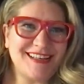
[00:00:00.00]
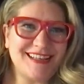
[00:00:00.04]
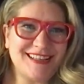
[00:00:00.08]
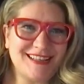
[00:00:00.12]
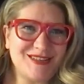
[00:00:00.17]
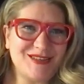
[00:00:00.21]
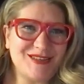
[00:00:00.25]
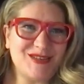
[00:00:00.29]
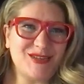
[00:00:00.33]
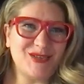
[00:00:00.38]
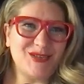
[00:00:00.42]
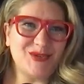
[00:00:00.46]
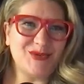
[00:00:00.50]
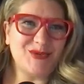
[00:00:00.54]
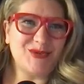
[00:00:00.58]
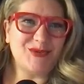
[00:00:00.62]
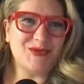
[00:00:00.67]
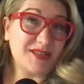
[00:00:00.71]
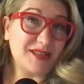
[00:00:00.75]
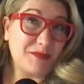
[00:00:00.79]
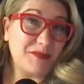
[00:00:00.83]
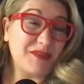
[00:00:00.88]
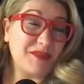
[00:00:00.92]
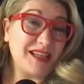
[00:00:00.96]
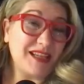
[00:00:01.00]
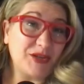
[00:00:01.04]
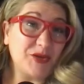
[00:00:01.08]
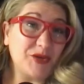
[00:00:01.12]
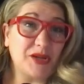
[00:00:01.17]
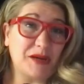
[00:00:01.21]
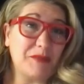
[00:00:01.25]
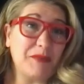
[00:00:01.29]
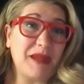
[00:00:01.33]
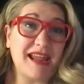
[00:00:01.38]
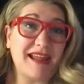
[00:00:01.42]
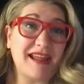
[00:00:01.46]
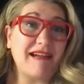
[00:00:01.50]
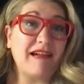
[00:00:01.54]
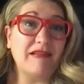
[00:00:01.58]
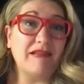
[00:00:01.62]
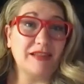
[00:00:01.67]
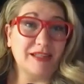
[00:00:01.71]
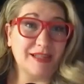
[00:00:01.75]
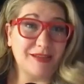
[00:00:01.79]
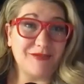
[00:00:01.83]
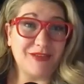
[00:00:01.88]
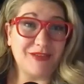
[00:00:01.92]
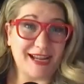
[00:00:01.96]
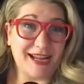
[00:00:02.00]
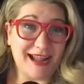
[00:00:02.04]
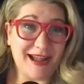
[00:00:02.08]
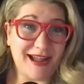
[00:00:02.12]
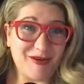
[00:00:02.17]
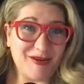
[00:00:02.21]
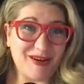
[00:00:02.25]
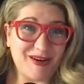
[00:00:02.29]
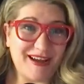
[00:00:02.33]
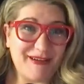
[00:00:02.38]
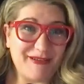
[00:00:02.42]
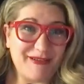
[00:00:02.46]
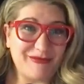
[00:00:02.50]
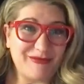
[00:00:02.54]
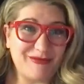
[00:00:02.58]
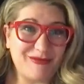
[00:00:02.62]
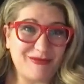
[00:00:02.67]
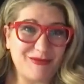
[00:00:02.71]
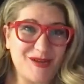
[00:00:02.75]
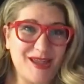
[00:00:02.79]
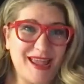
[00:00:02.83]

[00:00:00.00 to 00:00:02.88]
into something you can make a living out of.